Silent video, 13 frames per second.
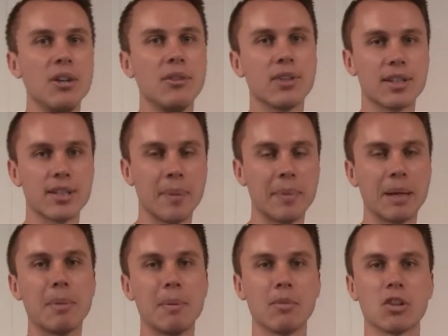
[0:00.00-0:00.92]
you've got something
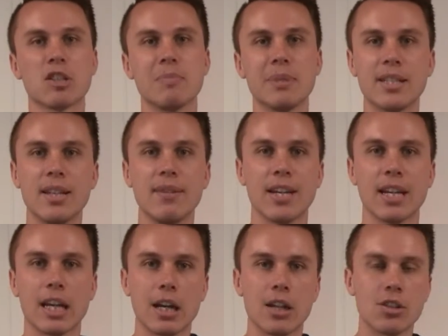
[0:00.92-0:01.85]
a bit more
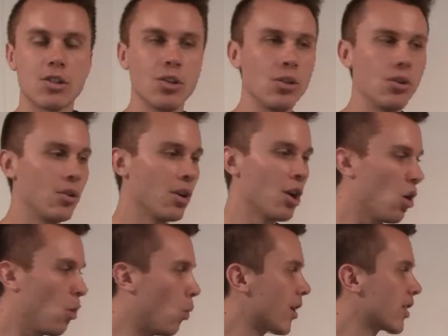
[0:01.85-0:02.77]
specific to
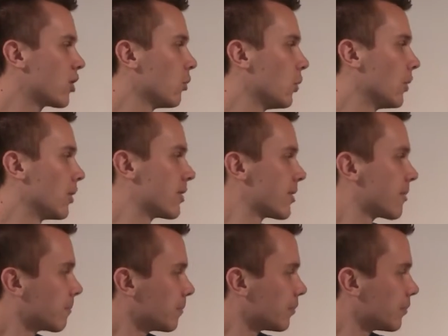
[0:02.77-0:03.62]
work towards.